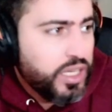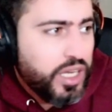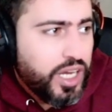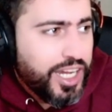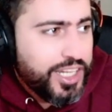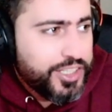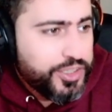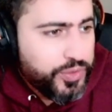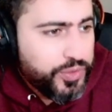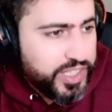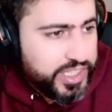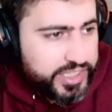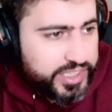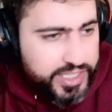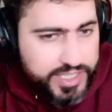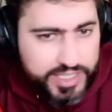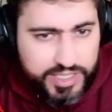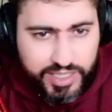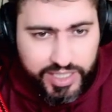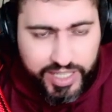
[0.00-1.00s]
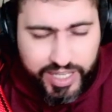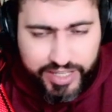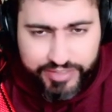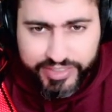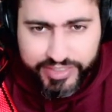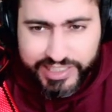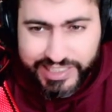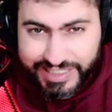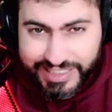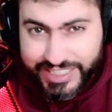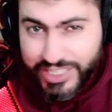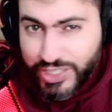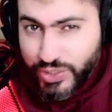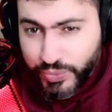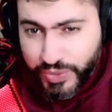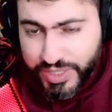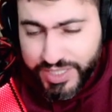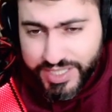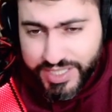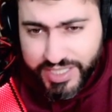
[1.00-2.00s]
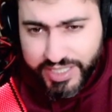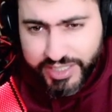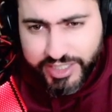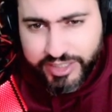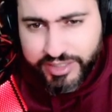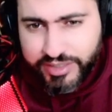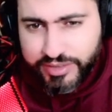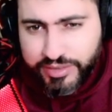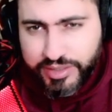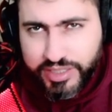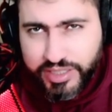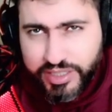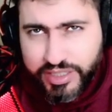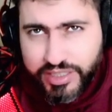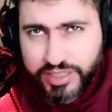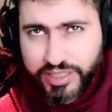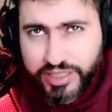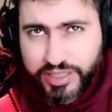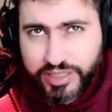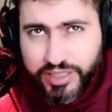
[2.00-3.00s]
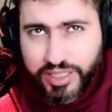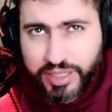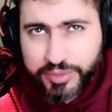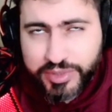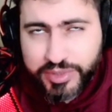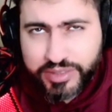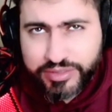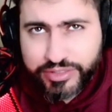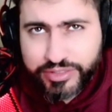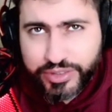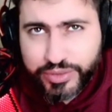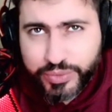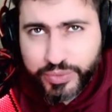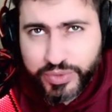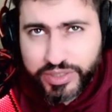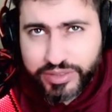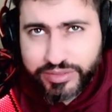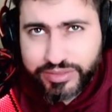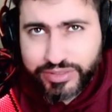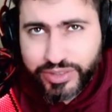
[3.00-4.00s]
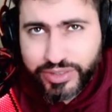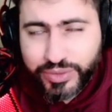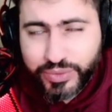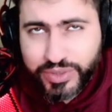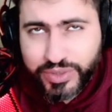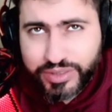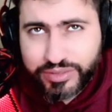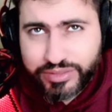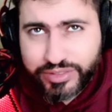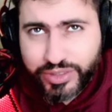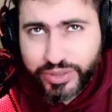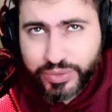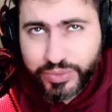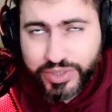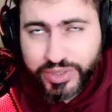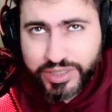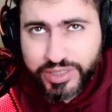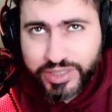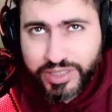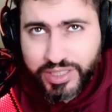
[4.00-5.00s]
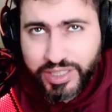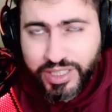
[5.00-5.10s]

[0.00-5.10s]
I know that I still have at least one set. I mean 4-1, 4-1, 4-1.